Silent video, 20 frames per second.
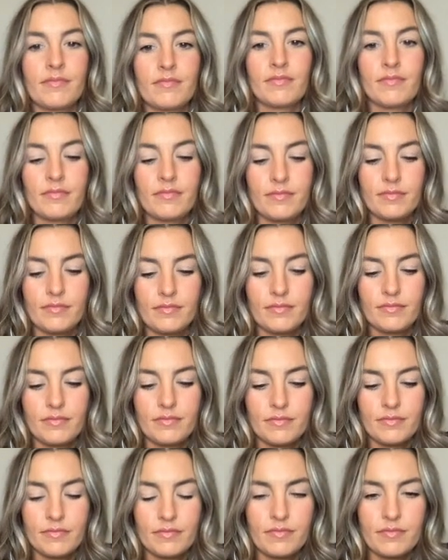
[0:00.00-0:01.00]

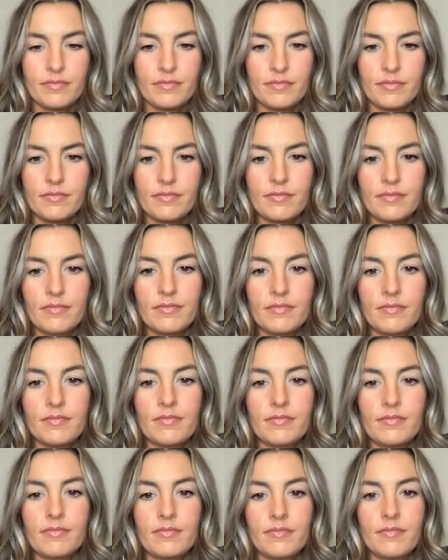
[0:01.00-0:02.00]

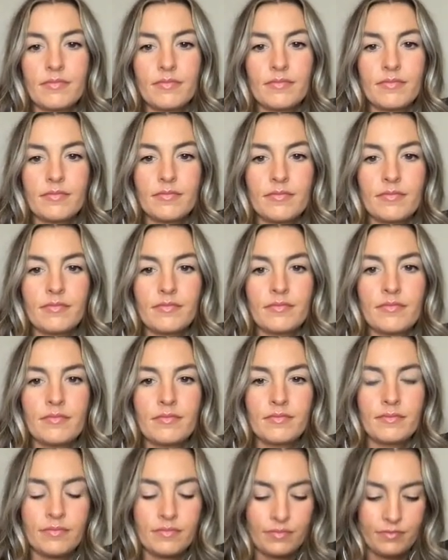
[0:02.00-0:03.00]

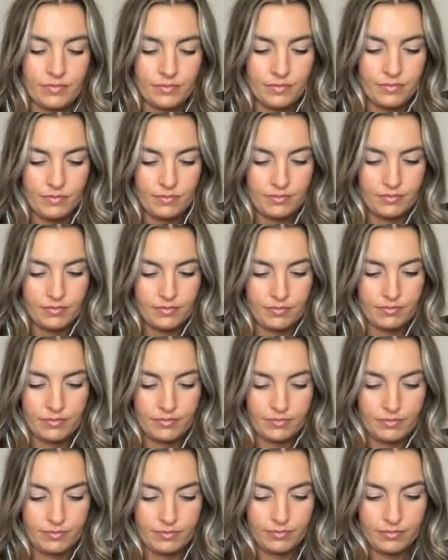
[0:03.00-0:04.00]

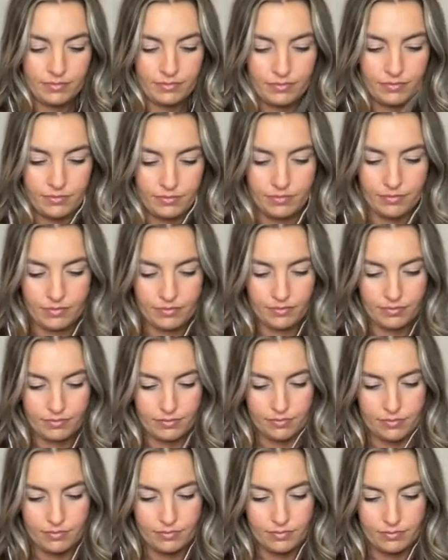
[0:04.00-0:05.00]

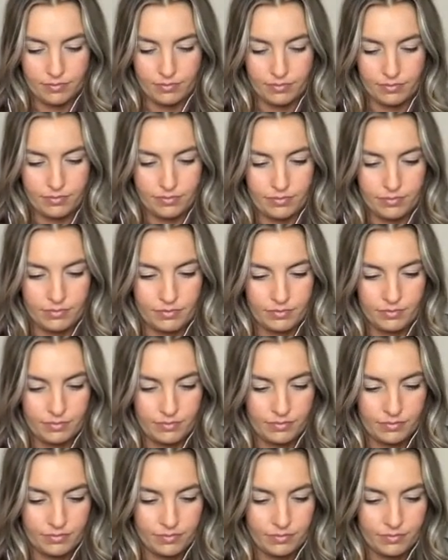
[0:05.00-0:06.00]

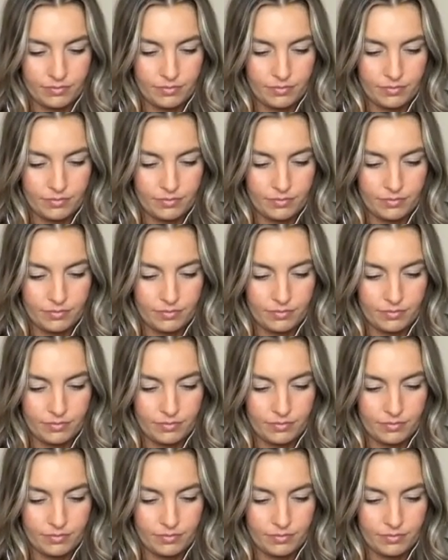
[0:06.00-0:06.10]
[no speech]